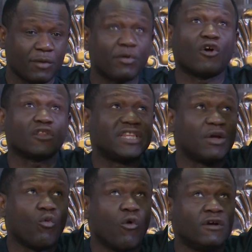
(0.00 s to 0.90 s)
Because
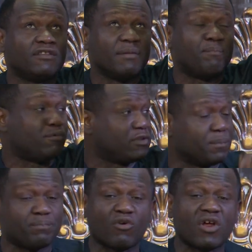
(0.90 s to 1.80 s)
once they put the
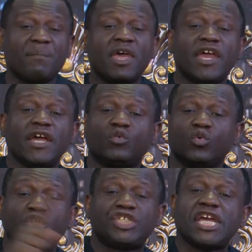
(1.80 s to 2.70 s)
program, it
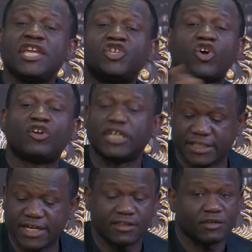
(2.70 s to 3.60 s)
will change all the
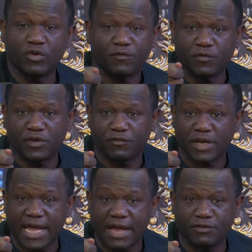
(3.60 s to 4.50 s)
things. Even if you
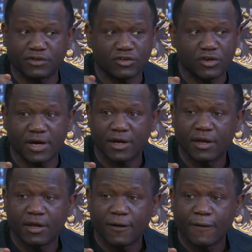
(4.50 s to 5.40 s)
like have it on your...
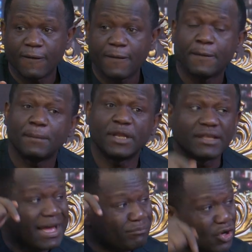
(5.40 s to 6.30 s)

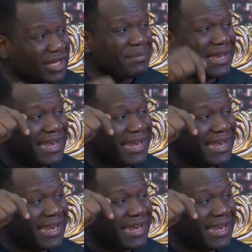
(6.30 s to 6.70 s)
I'm talking about